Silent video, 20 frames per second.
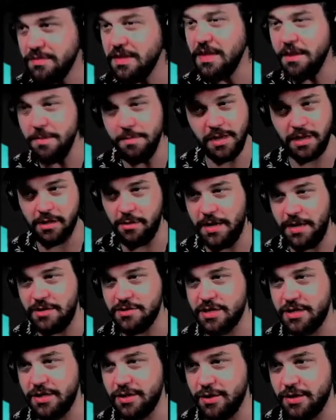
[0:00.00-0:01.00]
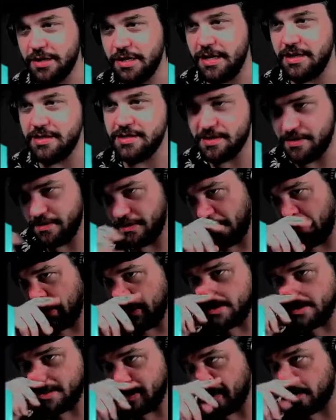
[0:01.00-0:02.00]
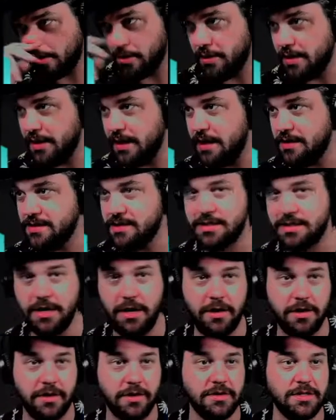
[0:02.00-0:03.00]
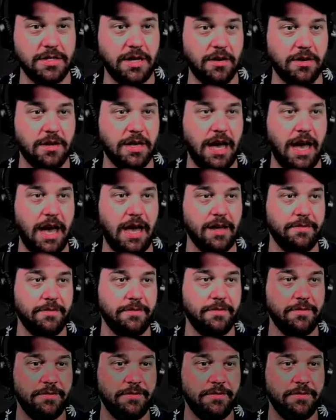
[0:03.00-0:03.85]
Big Lebowski, good guess. Hudsucker, yes, Doug. Doug got it.